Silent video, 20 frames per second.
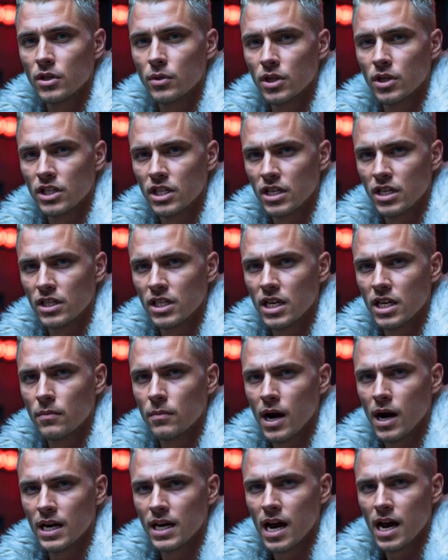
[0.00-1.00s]
to a
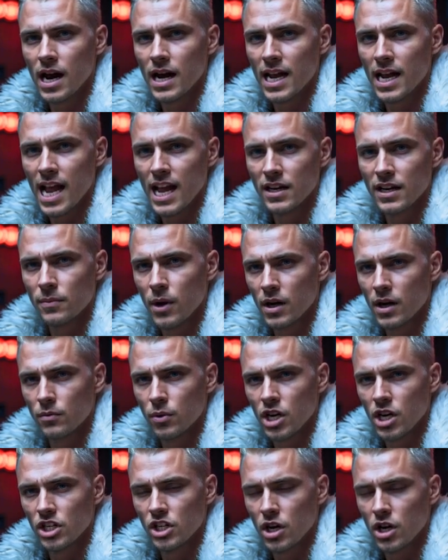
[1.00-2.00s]
16:9 aspect
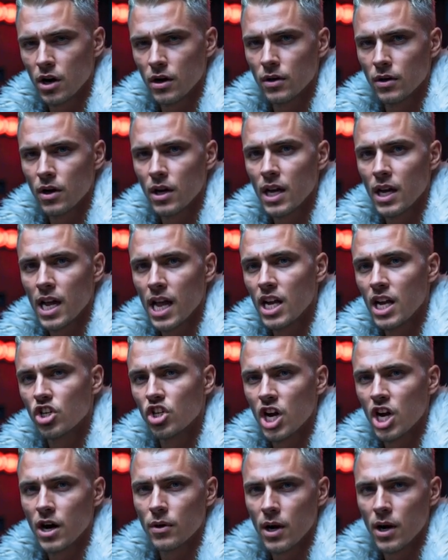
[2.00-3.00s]
ratio and
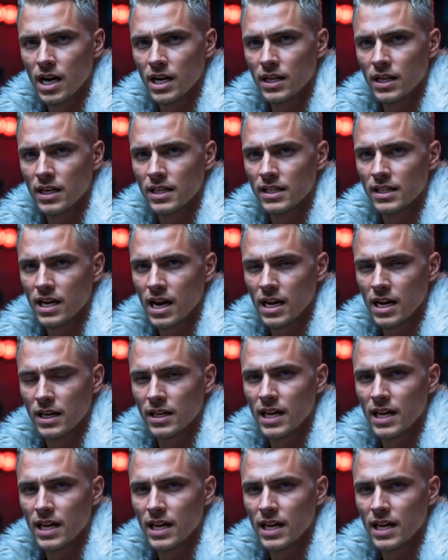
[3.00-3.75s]
generate it inside